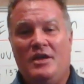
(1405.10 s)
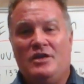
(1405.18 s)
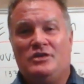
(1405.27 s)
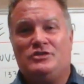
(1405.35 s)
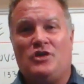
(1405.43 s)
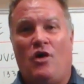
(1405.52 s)

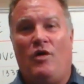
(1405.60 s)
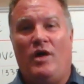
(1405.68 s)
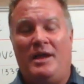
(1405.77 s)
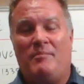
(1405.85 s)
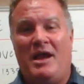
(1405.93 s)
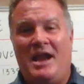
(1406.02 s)
So
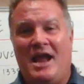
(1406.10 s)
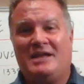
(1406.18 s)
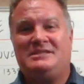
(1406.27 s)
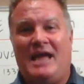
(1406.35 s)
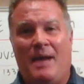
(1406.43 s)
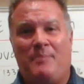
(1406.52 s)
in my
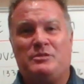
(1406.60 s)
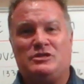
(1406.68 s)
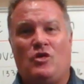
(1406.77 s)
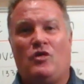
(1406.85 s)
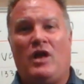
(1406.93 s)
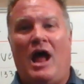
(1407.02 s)
next
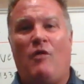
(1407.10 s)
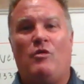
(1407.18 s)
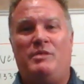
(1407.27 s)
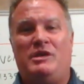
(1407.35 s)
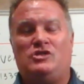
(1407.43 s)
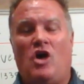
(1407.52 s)
episode, I will
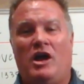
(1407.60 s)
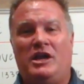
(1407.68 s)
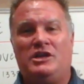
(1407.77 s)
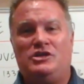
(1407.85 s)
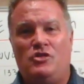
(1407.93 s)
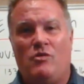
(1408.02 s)
be
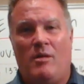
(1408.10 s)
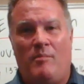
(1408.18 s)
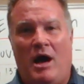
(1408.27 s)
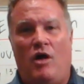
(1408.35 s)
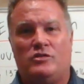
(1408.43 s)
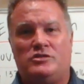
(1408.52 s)
talking to you
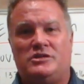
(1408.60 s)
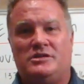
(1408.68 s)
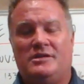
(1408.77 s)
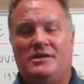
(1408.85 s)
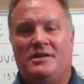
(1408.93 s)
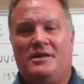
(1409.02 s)
about
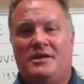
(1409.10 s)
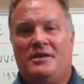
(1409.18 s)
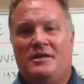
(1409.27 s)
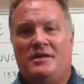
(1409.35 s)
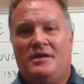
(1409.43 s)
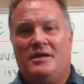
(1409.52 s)

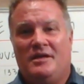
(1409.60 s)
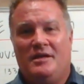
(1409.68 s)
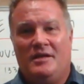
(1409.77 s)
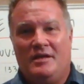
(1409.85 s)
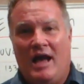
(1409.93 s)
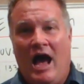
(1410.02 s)

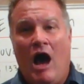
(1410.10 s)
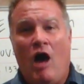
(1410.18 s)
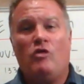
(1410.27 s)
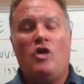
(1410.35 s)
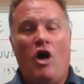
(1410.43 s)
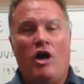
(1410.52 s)
how
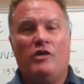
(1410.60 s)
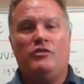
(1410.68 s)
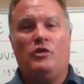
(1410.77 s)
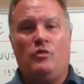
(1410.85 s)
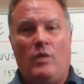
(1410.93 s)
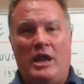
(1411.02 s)
long
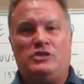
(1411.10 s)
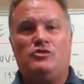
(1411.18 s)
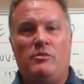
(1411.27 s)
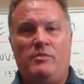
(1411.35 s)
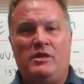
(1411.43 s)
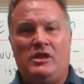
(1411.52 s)
the Great
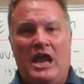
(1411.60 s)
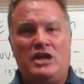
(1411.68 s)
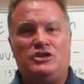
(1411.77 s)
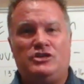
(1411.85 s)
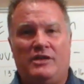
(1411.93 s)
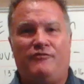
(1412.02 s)

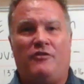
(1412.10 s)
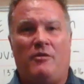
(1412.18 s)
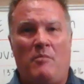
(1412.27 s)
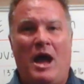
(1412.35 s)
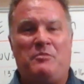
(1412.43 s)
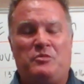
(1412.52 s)
Tribulation, from
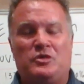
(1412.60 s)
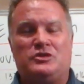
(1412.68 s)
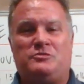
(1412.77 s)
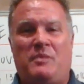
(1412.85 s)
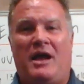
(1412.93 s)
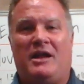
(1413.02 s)
my
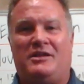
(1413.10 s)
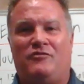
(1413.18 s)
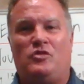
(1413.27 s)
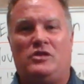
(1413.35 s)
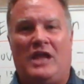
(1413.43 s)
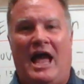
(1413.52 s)
perspective,
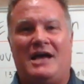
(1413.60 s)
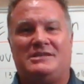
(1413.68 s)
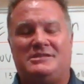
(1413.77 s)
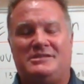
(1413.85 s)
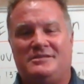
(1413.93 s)
will last.